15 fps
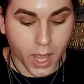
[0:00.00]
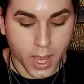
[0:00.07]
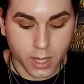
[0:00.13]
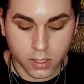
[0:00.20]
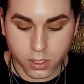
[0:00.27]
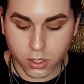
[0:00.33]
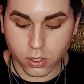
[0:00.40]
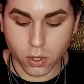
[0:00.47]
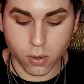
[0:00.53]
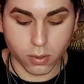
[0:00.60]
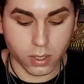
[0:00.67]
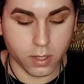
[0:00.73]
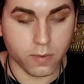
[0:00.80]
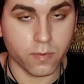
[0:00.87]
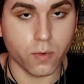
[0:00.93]
It's
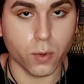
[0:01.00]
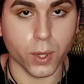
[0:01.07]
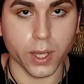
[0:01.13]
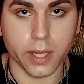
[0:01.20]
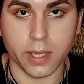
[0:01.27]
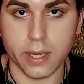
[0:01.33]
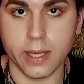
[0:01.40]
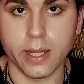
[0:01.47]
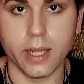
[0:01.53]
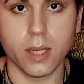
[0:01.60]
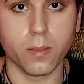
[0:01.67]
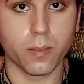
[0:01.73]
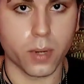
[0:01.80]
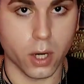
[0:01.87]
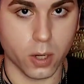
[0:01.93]
solely for a
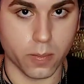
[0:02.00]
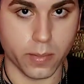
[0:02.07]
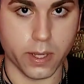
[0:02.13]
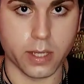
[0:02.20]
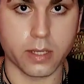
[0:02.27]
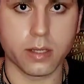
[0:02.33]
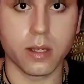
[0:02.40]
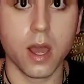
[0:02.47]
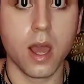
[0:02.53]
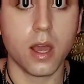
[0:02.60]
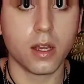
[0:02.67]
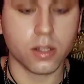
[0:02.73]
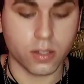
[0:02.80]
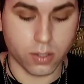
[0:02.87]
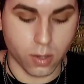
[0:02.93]
healing purpose,
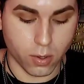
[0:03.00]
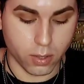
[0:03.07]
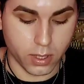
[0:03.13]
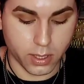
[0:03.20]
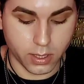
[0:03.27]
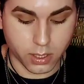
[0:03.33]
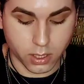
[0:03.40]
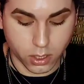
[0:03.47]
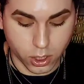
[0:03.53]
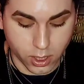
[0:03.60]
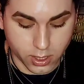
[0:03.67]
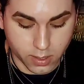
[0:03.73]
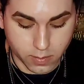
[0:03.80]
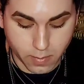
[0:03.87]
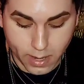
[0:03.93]
solely to
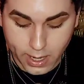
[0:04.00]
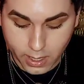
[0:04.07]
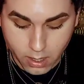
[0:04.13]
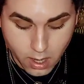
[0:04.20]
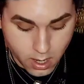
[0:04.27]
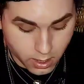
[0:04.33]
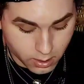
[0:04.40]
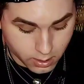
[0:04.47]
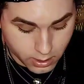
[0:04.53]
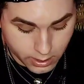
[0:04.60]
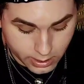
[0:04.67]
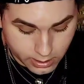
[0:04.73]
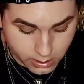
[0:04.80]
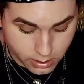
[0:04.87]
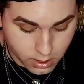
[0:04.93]
just make
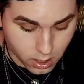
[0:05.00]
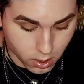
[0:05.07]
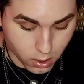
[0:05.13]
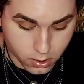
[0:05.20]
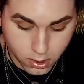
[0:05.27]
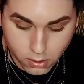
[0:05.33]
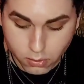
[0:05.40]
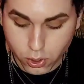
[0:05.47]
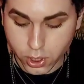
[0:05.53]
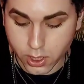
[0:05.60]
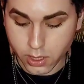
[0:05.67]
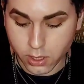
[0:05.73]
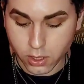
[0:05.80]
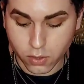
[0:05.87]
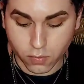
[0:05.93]
these
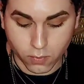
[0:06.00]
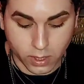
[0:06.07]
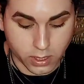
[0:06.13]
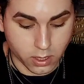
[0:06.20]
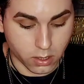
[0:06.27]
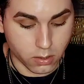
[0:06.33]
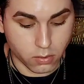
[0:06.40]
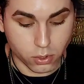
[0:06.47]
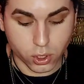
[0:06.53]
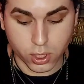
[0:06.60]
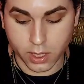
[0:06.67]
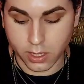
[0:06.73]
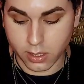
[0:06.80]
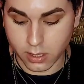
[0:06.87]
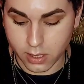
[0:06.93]
conclusions,
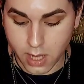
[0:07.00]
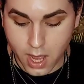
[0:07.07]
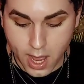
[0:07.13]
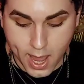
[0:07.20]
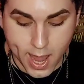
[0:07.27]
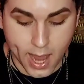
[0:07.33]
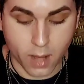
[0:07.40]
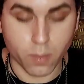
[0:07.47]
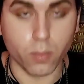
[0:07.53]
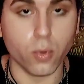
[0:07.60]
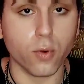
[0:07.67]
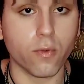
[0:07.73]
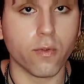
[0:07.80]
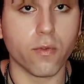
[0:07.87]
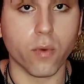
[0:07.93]
resolutions, and
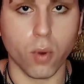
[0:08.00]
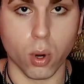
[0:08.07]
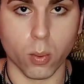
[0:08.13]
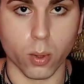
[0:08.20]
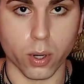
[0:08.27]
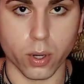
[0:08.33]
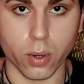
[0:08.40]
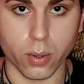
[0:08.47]
move forward.